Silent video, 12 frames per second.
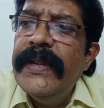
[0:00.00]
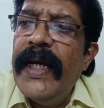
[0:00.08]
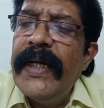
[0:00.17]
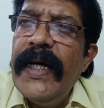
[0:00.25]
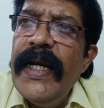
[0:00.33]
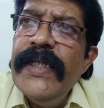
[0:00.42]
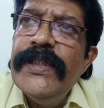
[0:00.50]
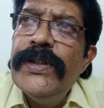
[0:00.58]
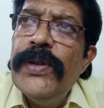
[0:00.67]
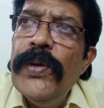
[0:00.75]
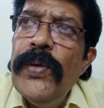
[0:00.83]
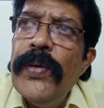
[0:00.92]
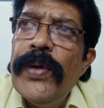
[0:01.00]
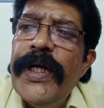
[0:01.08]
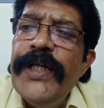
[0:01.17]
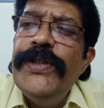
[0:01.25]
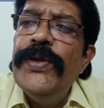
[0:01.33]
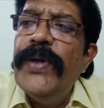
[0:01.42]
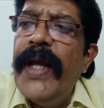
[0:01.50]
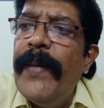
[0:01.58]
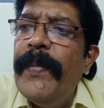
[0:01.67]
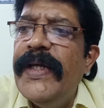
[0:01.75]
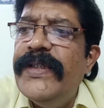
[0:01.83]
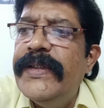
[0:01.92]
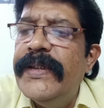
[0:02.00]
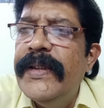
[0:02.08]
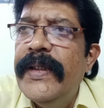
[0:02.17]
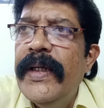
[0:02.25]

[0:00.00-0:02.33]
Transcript: that links to tissue damage.